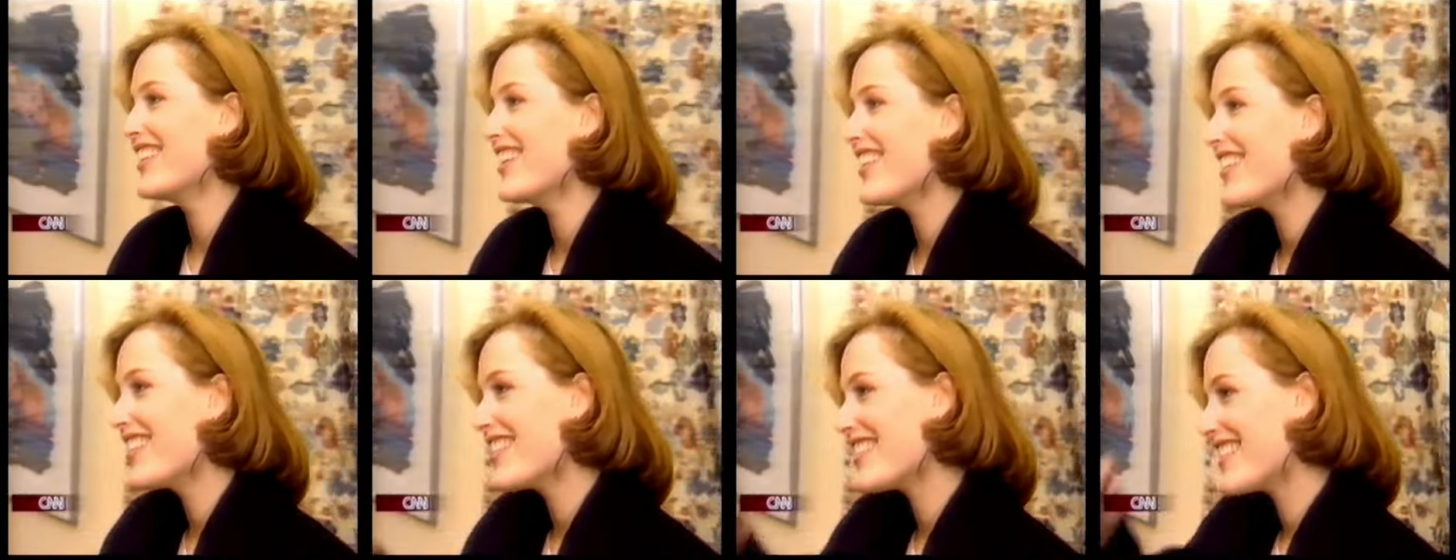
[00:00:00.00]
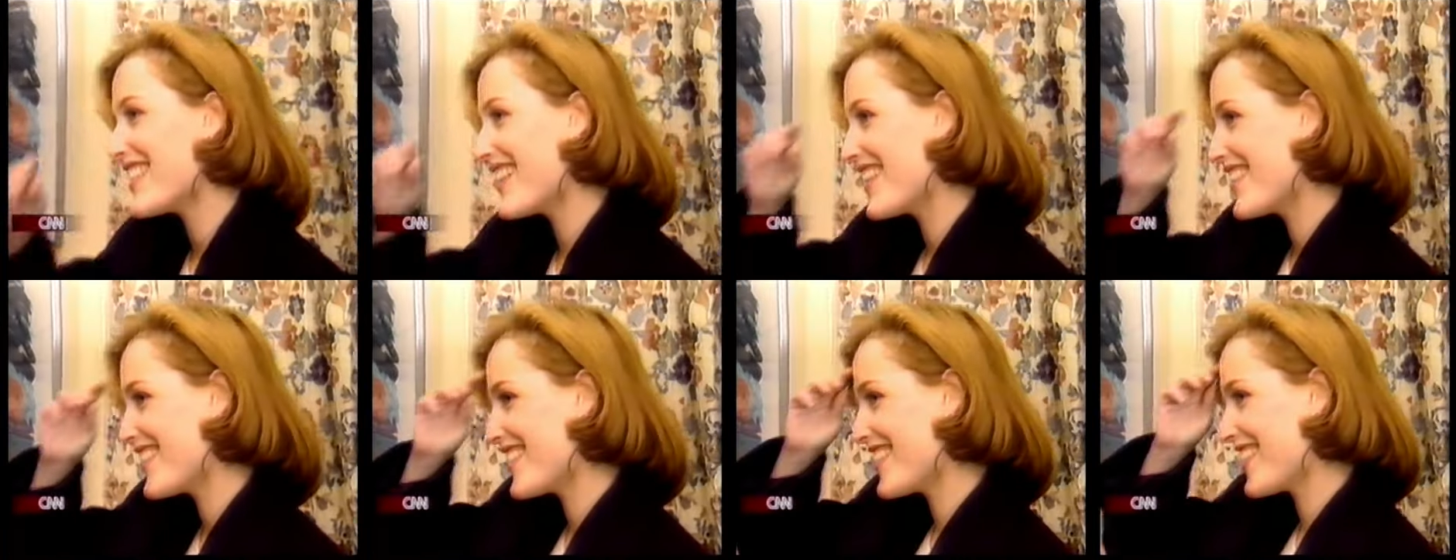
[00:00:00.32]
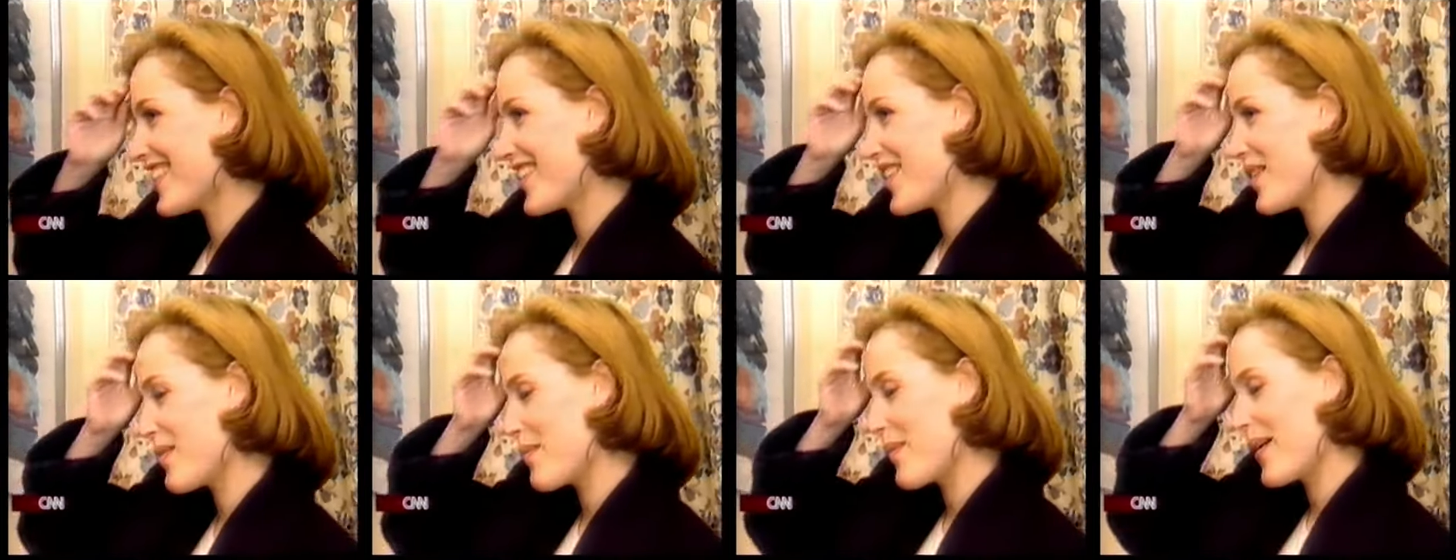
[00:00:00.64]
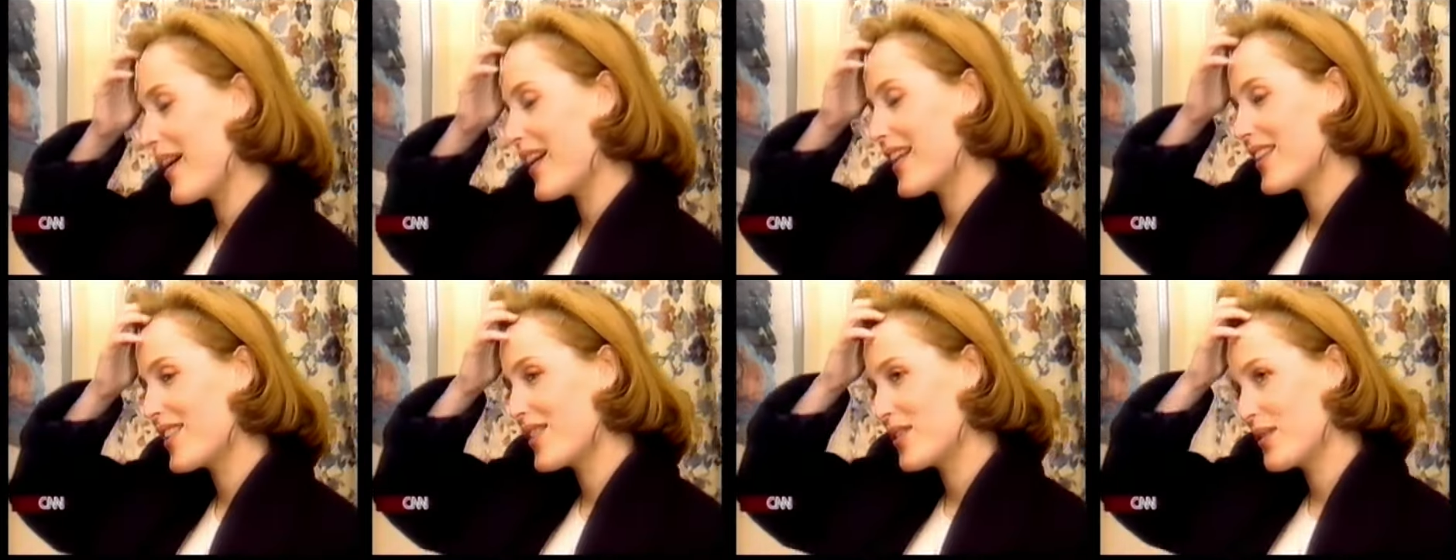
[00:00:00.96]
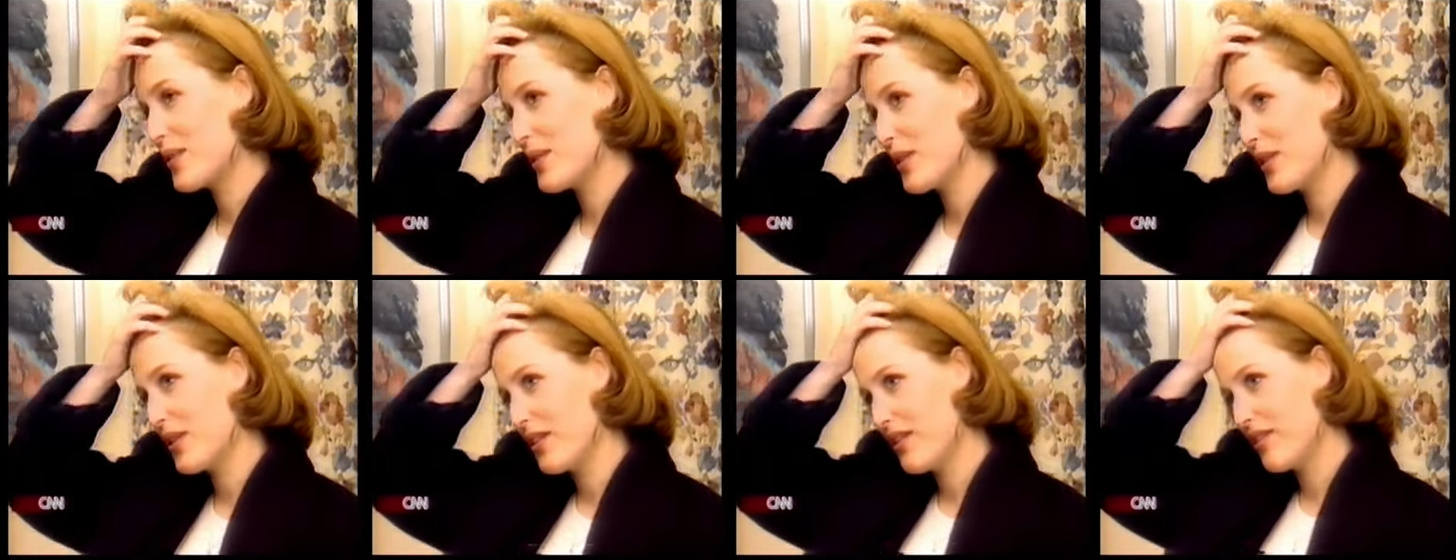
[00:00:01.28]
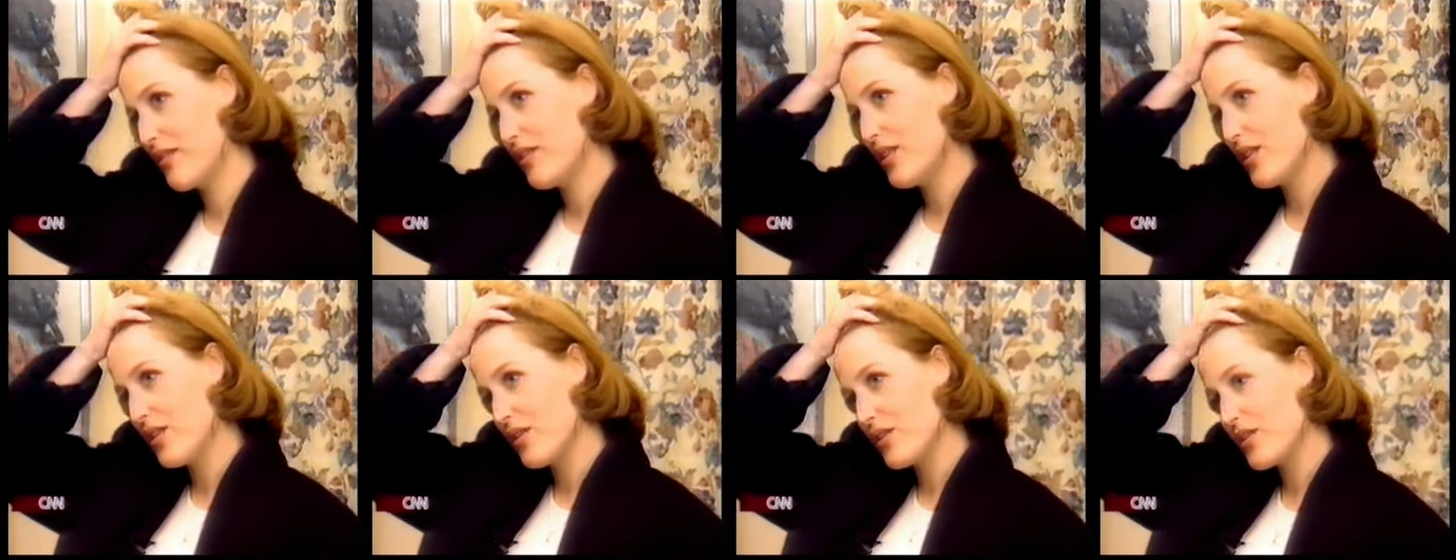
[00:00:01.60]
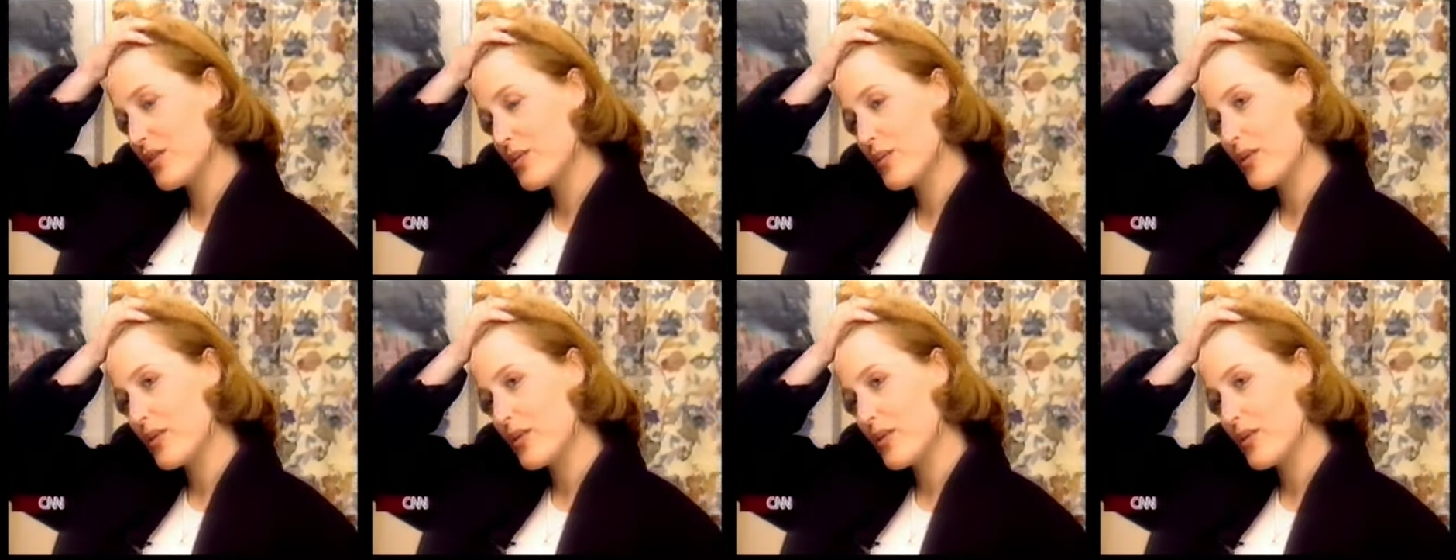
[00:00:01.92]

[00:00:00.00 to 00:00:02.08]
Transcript: always has to go back to her roots,